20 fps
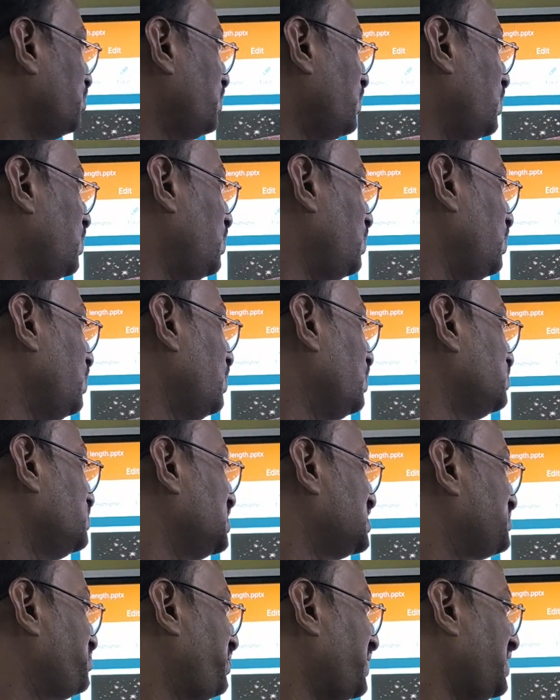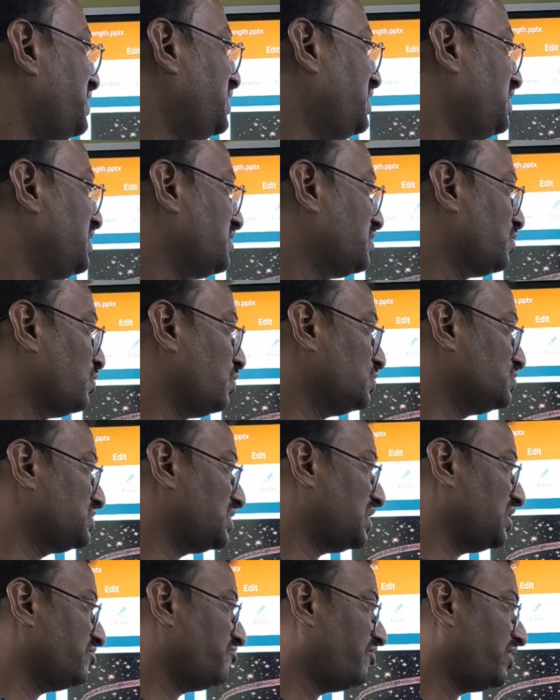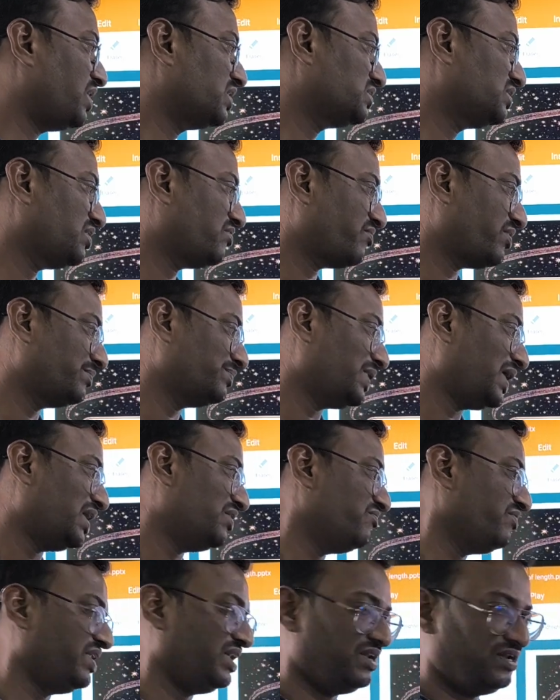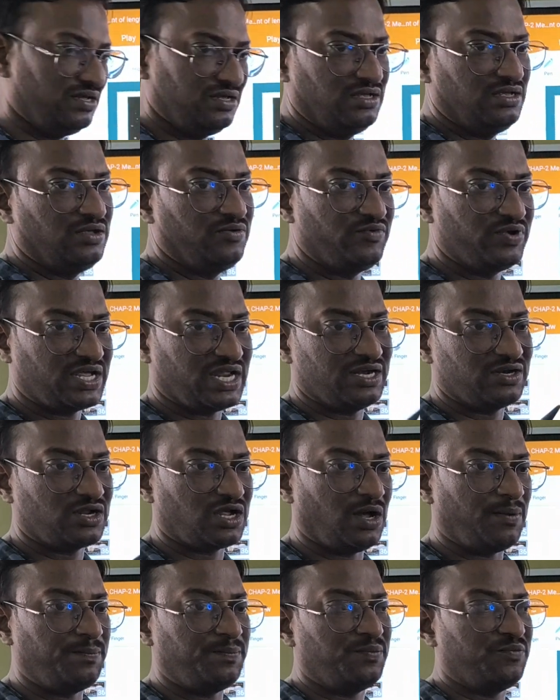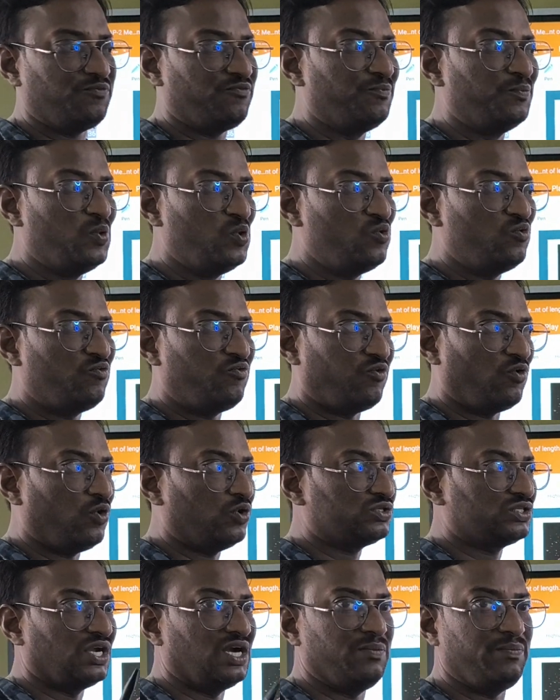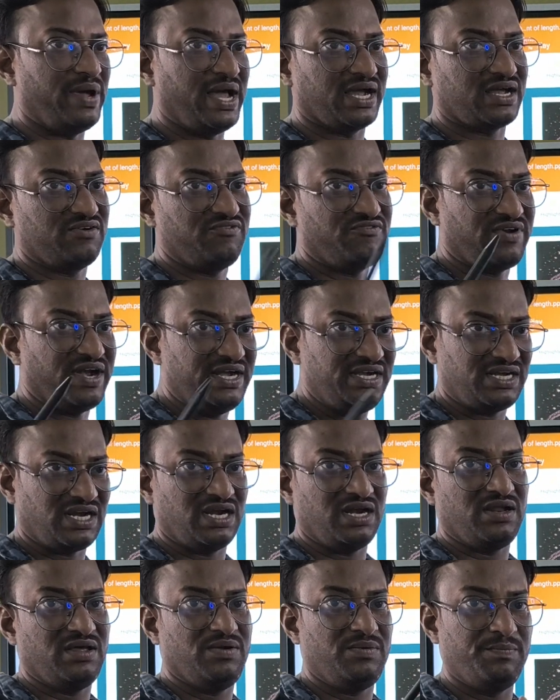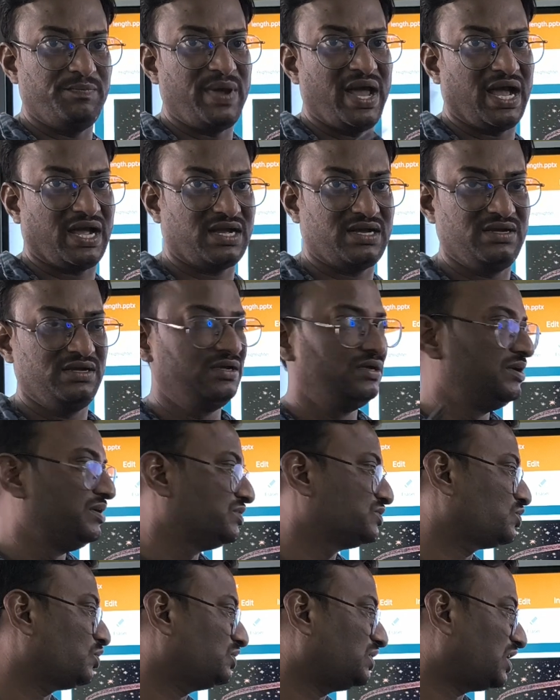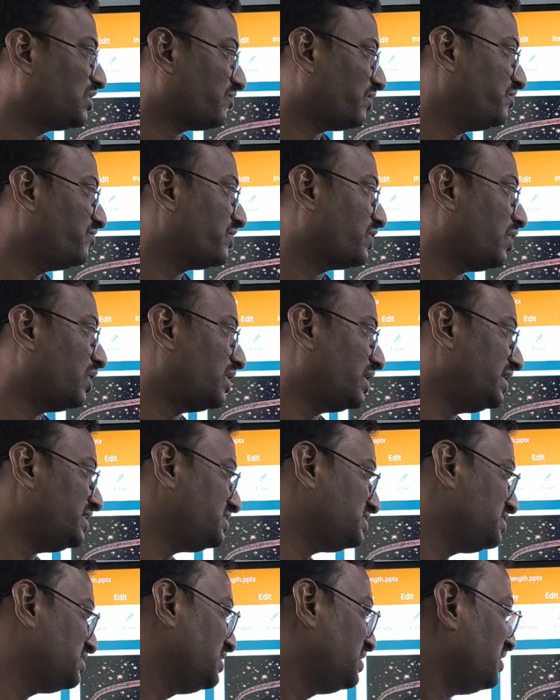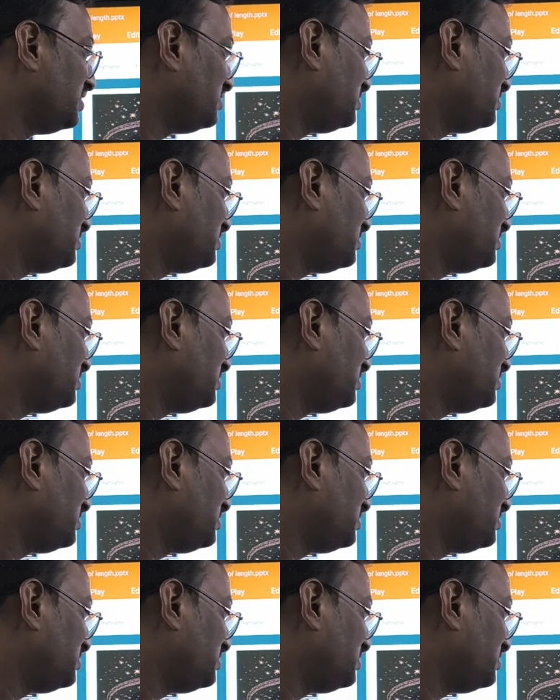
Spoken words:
to move the spindle closer and farther from the anvil. We can move forth and back, front and back. So that one we call it as